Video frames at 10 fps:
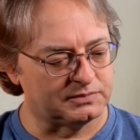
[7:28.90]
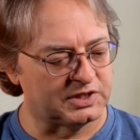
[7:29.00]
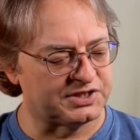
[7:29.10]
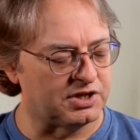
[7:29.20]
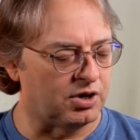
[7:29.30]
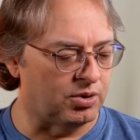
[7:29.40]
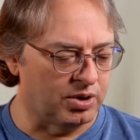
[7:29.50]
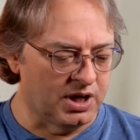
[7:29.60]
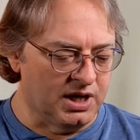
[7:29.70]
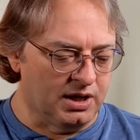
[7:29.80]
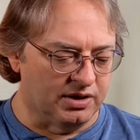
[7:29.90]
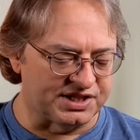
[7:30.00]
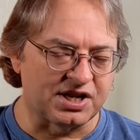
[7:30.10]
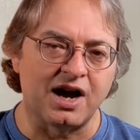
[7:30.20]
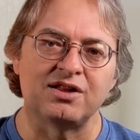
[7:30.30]
So
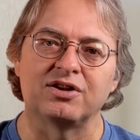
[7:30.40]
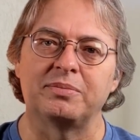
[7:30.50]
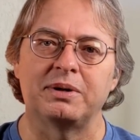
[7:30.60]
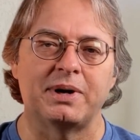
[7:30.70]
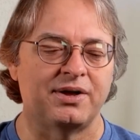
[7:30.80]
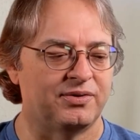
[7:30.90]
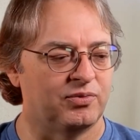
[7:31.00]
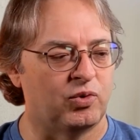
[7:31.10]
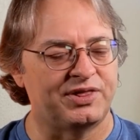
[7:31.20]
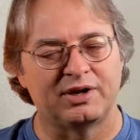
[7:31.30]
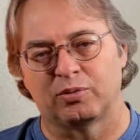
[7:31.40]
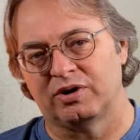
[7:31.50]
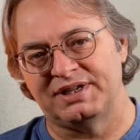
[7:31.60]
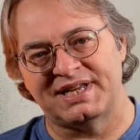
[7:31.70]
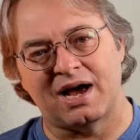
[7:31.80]
let's talk a little bit about what they're
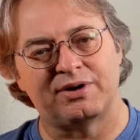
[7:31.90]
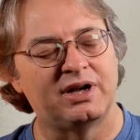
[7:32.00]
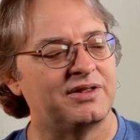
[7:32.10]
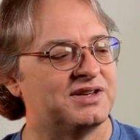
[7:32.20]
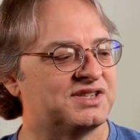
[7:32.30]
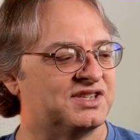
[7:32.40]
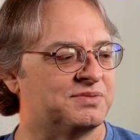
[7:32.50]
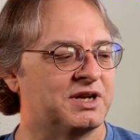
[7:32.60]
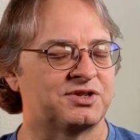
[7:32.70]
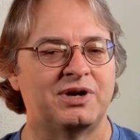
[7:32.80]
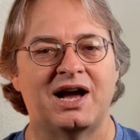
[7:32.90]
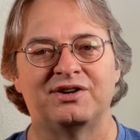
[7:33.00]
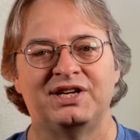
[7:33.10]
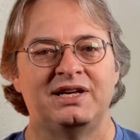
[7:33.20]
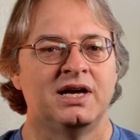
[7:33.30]
really touting on this. It's mixed
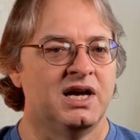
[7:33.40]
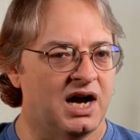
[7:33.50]
reality.